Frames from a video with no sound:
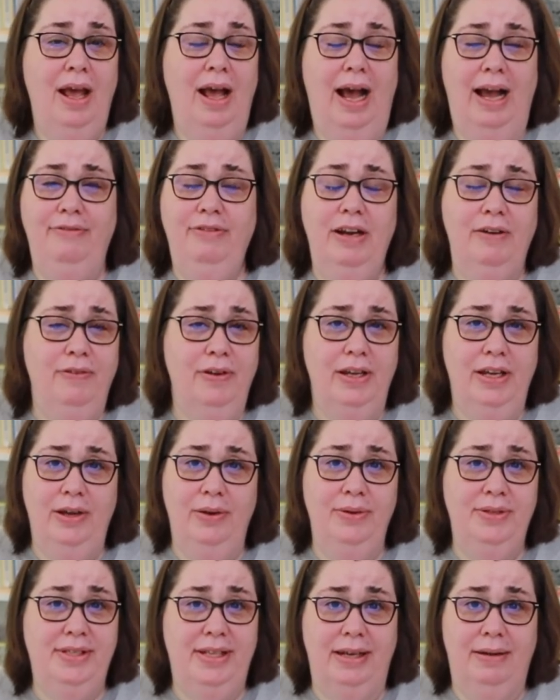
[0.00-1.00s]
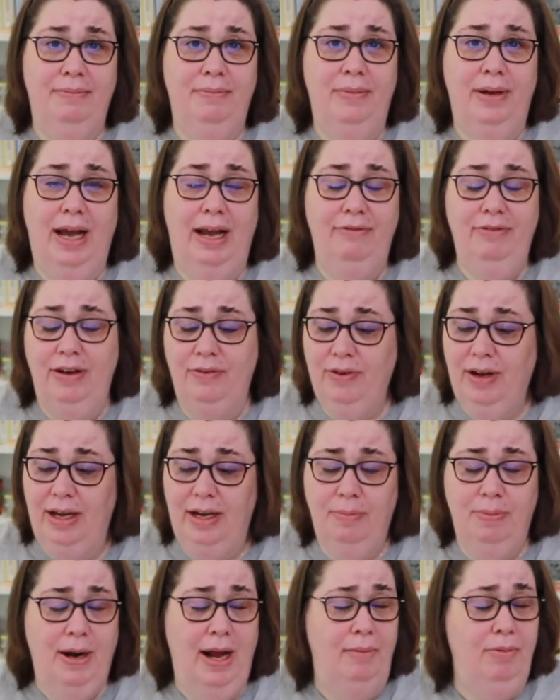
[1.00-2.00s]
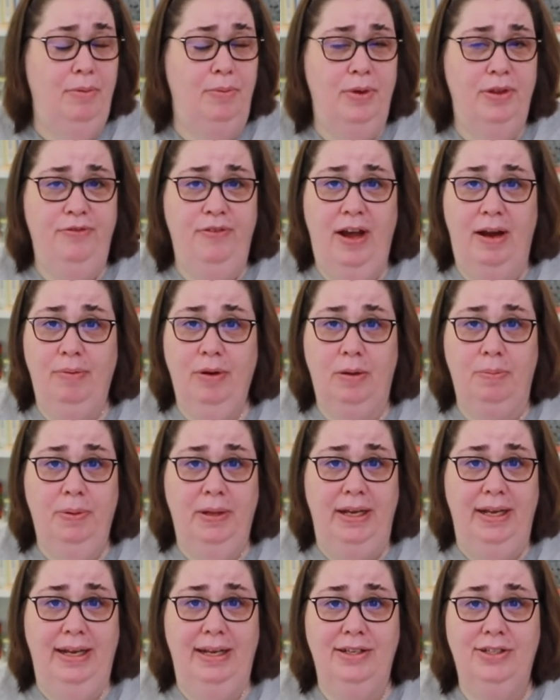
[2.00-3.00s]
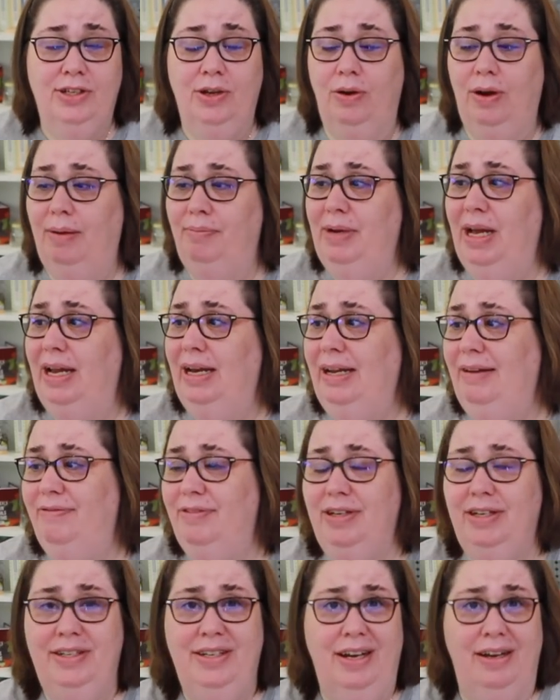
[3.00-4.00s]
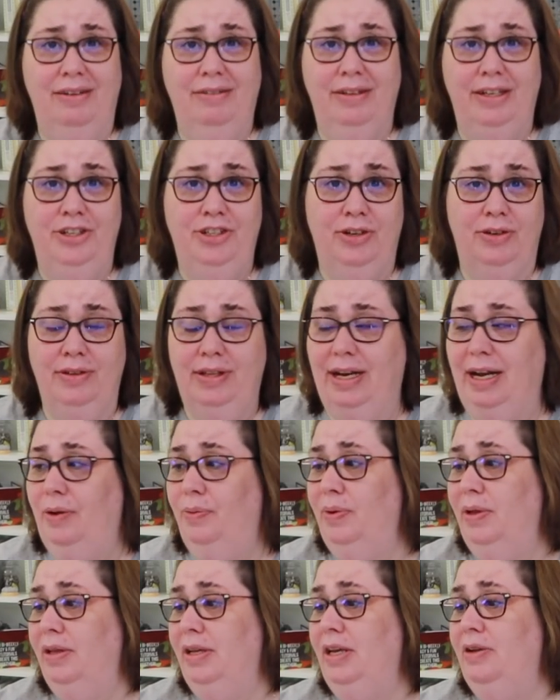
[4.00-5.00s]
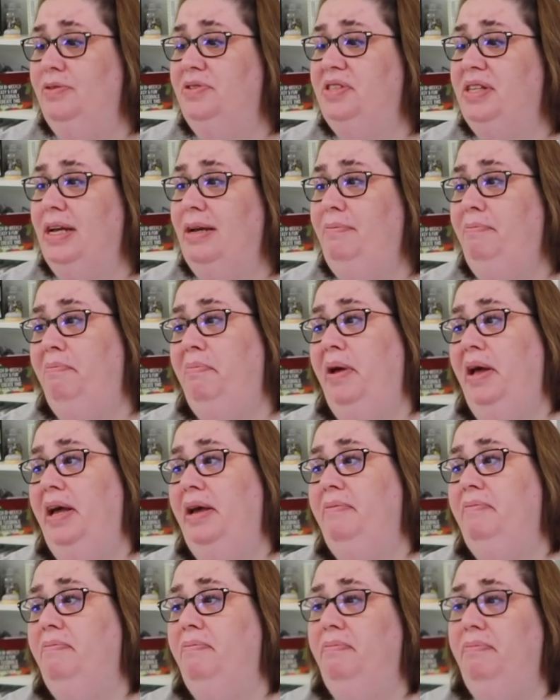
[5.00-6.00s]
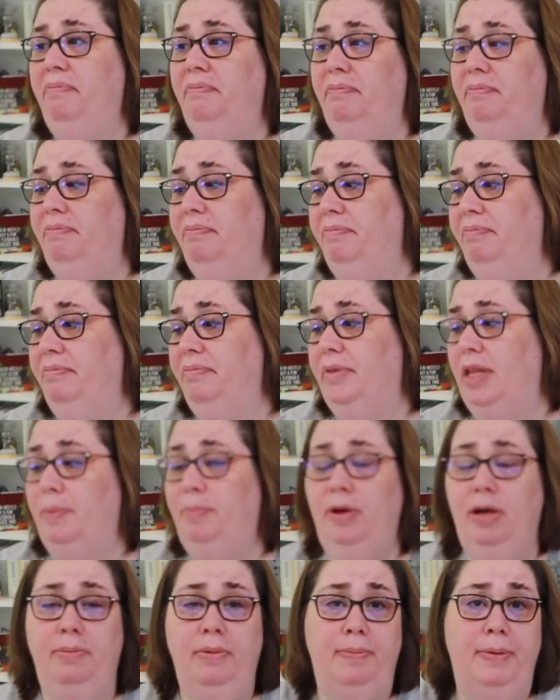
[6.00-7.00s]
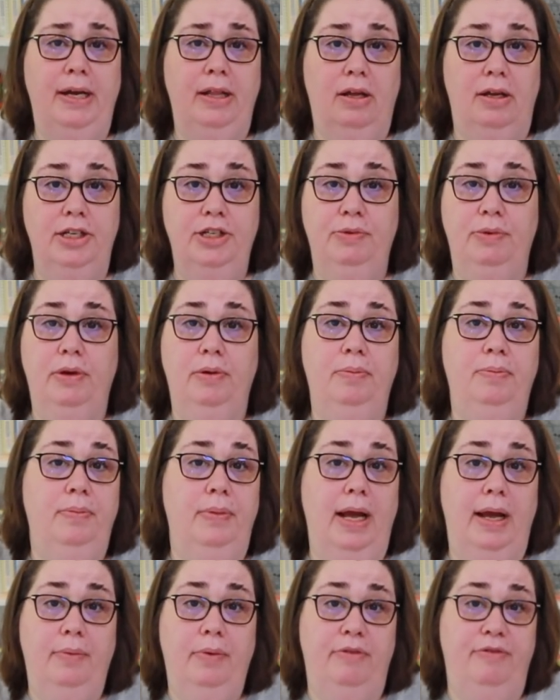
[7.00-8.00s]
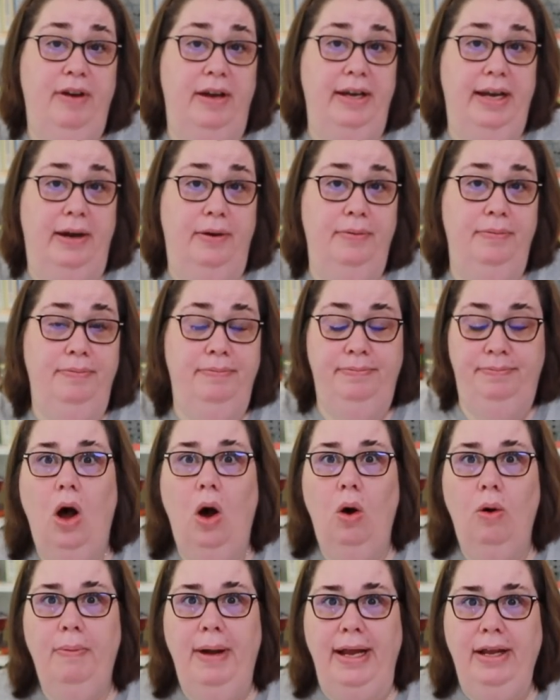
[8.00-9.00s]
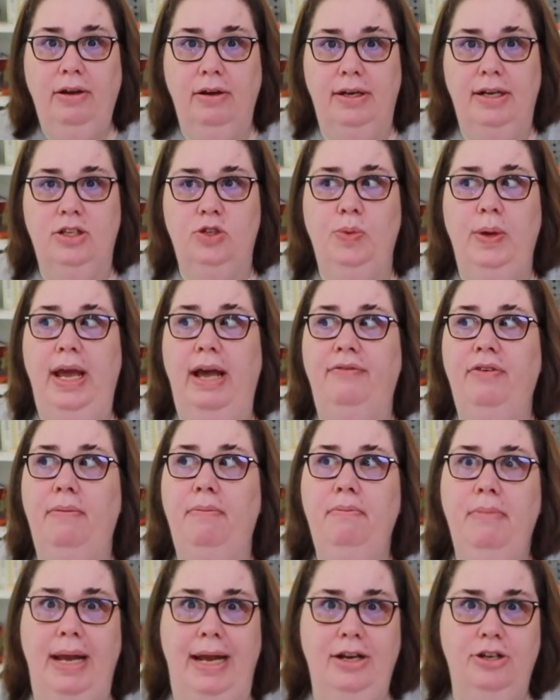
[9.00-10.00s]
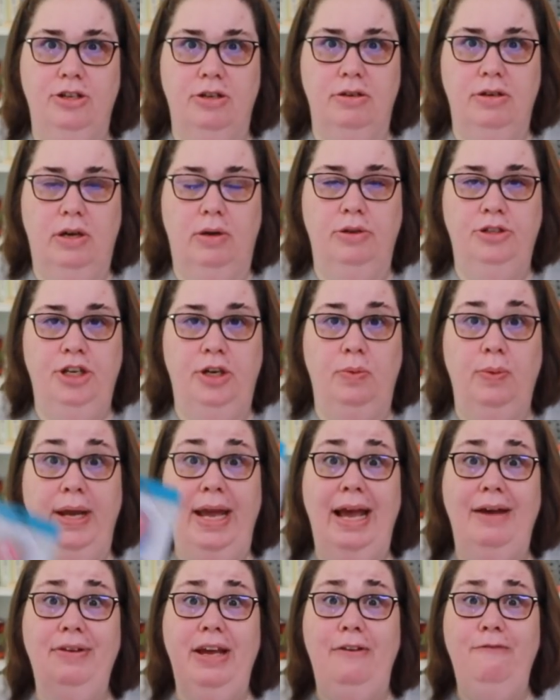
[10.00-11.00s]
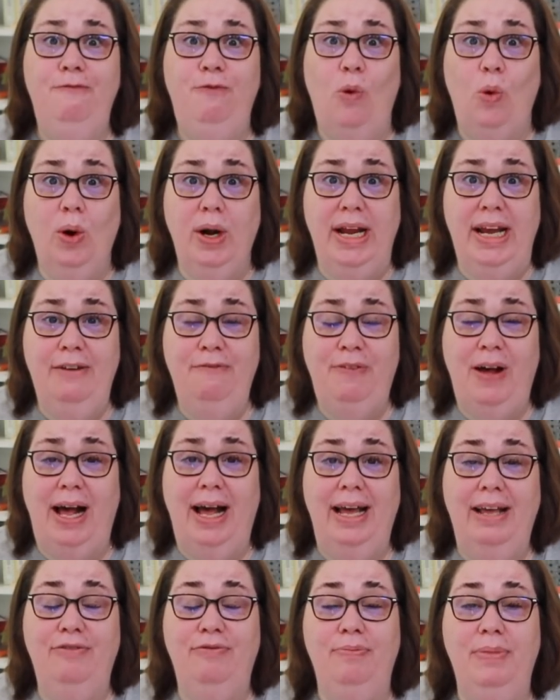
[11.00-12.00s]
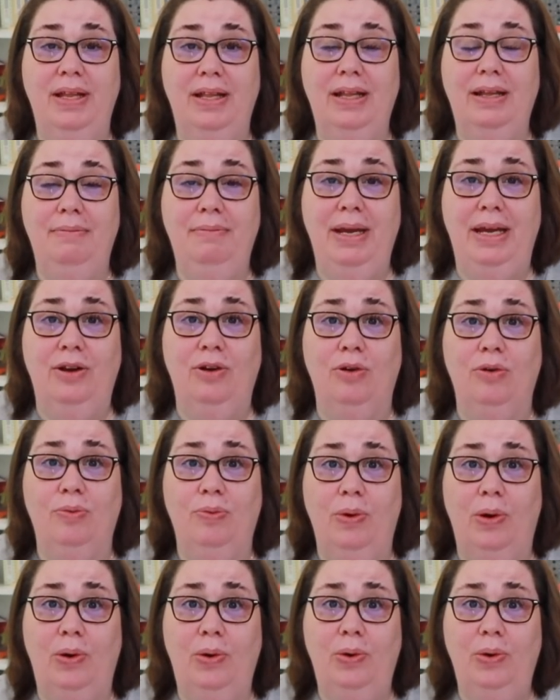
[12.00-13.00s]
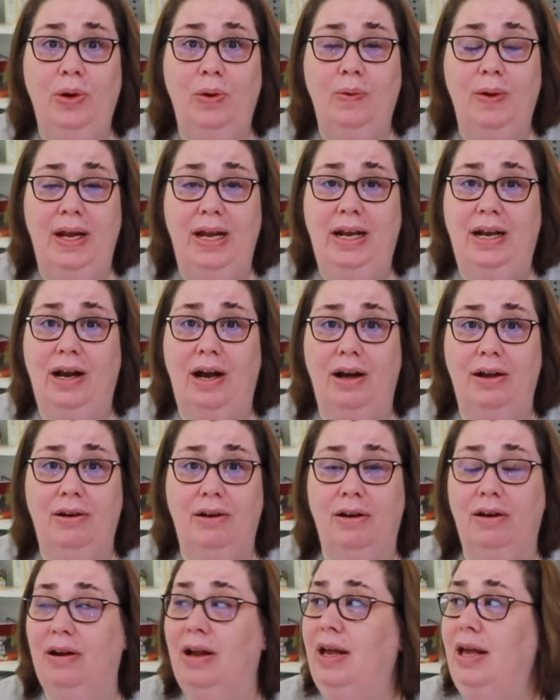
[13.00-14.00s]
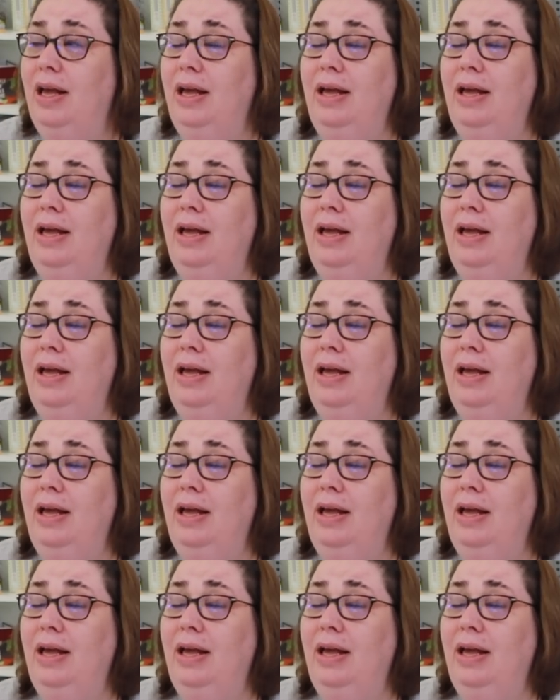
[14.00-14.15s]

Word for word: I've never used them. I've never had a problem with fabric bleeding, so I'm not even entirely sure that I will use them, but I'll put them in my laundry room and we'll find out. Oh my goodness, we have a major notion. We have a 45 millimeter rotary cutter.